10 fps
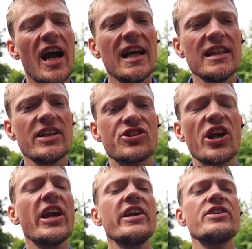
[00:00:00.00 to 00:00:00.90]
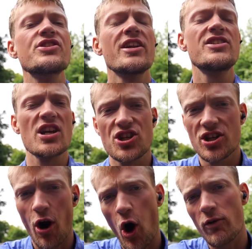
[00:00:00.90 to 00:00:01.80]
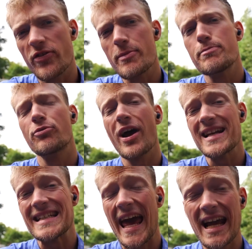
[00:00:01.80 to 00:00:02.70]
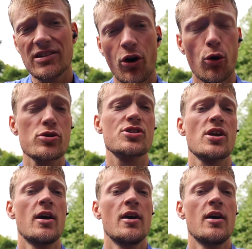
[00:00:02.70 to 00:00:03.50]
chili cheese edition of the breaded egg toast,